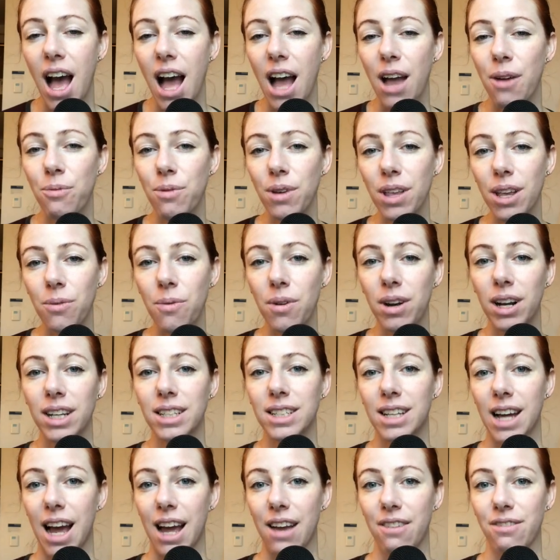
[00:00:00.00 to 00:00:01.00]
I really want
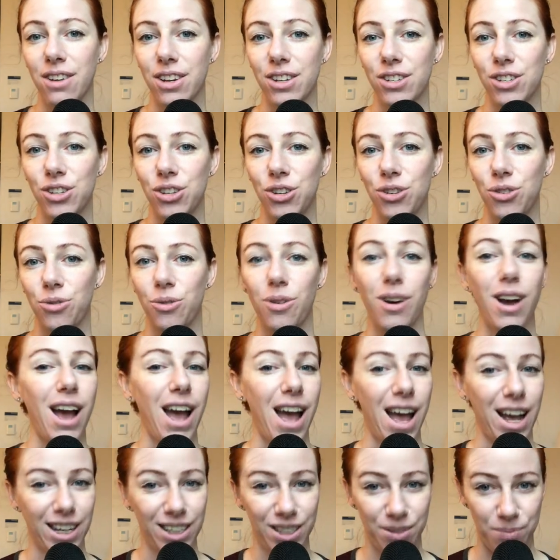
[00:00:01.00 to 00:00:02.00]
to dive into
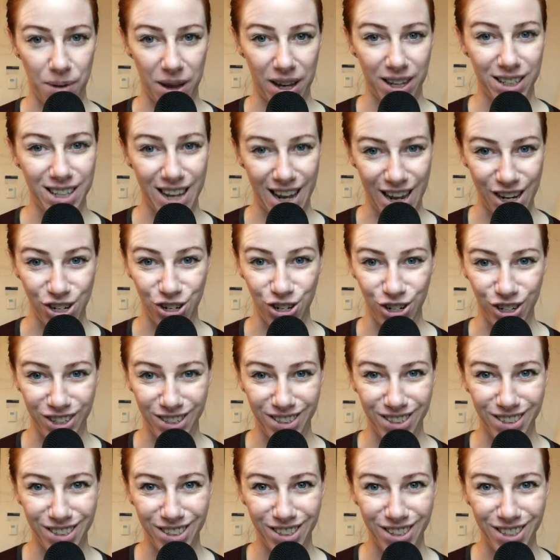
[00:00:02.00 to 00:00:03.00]

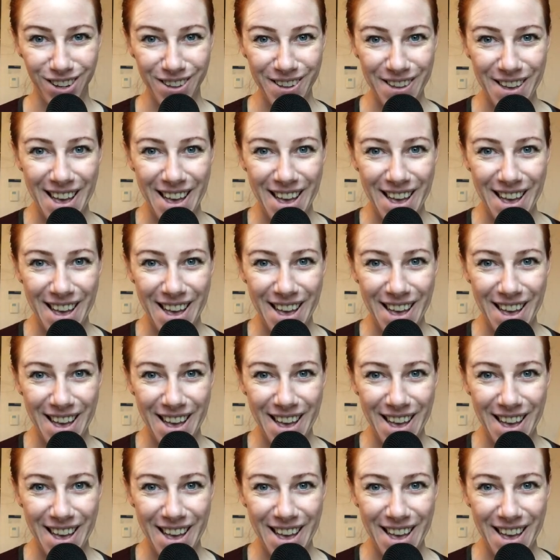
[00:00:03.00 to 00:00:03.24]
expectations.